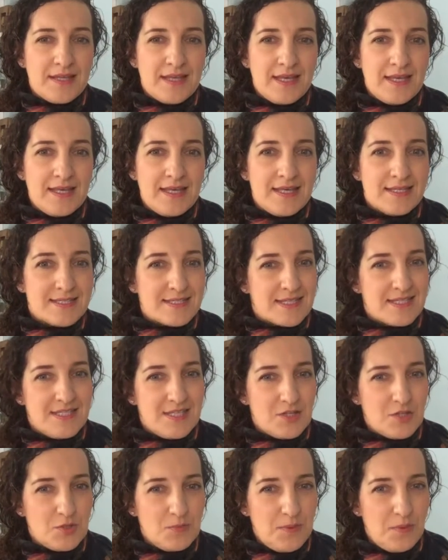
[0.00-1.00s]
is
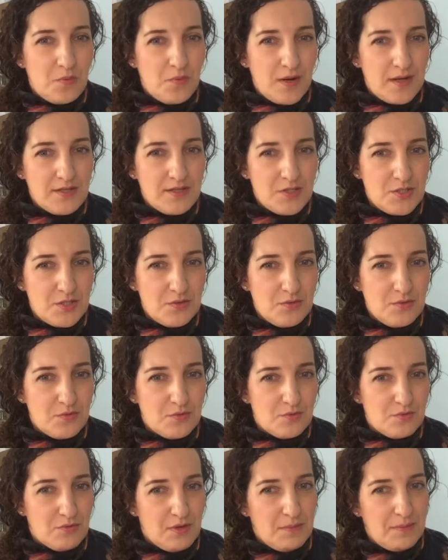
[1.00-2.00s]
considered to be 1
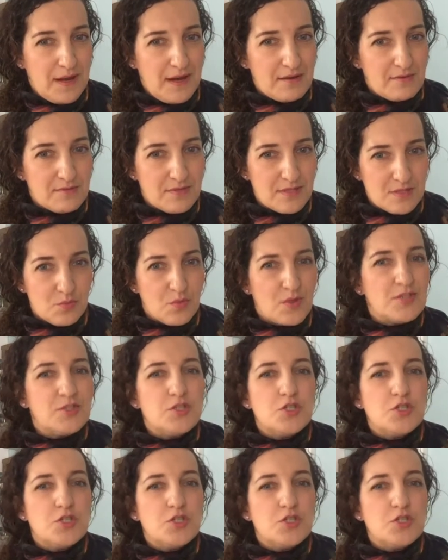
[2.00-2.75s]
to 2 pounds